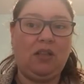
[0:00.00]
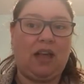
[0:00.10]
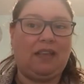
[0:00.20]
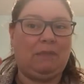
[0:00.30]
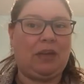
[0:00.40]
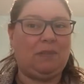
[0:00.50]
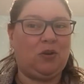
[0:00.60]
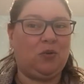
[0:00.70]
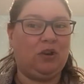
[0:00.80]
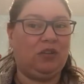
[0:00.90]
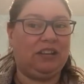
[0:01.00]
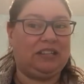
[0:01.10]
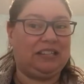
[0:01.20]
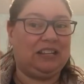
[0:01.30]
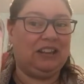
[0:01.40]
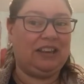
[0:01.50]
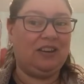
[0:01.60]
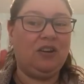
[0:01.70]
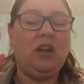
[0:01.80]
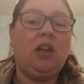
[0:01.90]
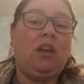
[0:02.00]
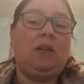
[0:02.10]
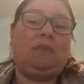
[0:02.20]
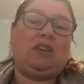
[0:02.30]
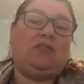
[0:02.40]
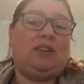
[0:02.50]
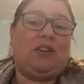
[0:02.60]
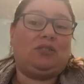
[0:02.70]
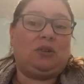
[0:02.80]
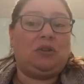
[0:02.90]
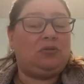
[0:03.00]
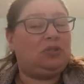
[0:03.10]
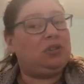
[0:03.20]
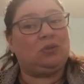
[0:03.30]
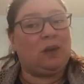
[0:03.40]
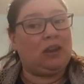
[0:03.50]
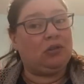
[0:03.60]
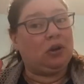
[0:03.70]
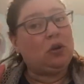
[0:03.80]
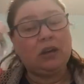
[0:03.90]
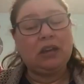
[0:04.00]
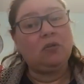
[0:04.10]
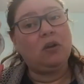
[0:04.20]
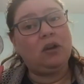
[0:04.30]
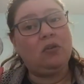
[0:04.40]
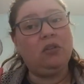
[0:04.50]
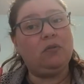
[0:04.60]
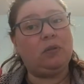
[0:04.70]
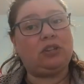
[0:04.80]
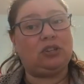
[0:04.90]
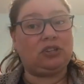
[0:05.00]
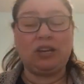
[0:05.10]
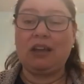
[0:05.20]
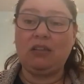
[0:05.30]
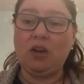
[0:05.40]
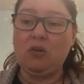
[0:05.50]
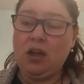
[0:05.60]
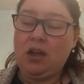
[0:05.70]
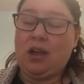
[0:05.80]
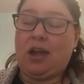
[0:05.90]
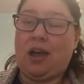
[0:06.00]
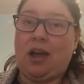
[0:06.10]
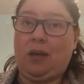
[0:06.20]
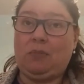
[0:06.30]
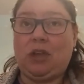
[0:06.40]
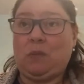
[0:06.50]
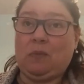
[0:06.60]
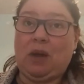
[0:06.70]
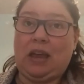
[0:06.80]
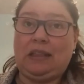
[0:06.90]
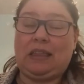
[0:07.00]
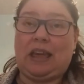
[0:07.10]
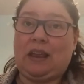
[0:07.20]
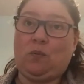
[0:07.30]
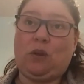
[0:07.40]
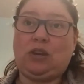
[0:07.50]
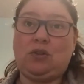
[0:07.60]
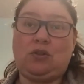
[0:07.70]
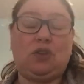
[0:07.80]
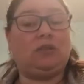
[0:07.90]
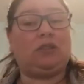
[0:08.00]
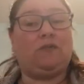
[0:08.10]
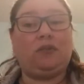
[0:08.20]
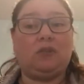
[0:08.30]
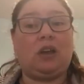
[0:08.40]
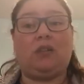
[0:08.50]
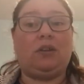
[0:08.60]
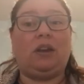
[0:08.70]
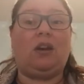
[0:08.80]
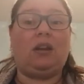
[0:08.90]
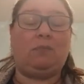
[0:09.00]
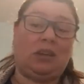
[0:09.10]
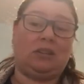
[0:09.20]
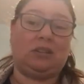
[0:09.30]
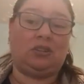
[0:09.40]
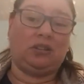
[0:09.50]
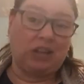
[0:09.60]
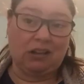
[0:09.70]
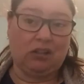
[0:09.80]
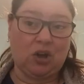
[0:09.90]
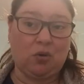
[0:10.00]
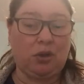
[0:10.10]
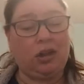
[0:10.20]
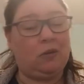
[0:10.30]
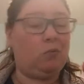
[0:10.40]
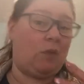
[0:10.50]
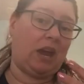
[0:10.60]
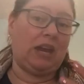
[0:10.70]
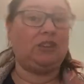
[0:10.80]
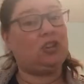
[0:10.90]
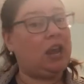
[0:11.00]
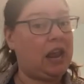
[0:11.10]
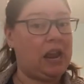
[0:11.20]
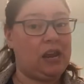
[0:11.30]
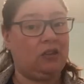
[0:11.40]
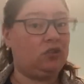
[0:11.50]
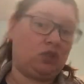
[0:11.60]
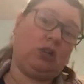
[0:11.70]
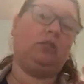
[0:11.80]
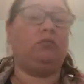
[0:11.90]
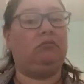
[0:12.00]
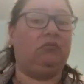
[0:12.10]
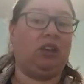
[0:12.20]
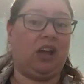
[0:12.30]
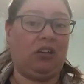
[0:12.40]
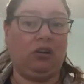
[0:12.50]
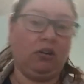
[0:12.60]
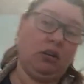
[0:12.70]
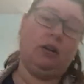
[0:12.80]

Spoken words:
I like baby oil because it's clear, but you can also use just regular cooking oil, which is yellow. Keep in mind that when you use the food coloring on it, because it's yellow, it might change the color.